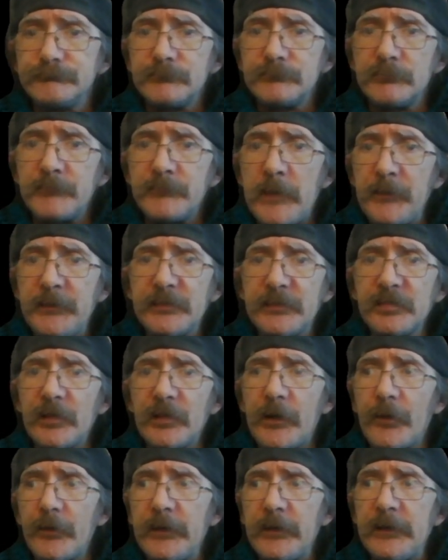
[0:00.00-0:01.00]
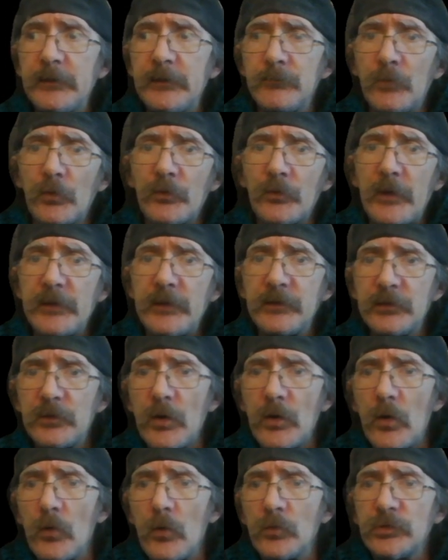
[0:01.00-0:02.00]
Larry and Moretta
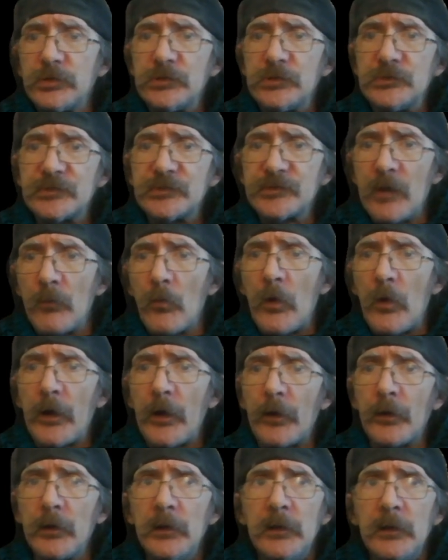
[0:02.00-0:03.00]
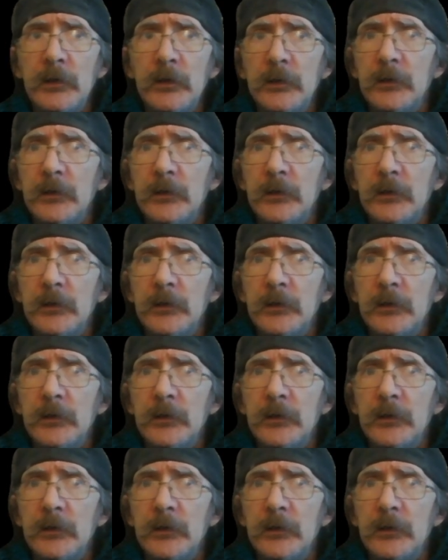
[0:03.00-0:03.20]
go to somewhere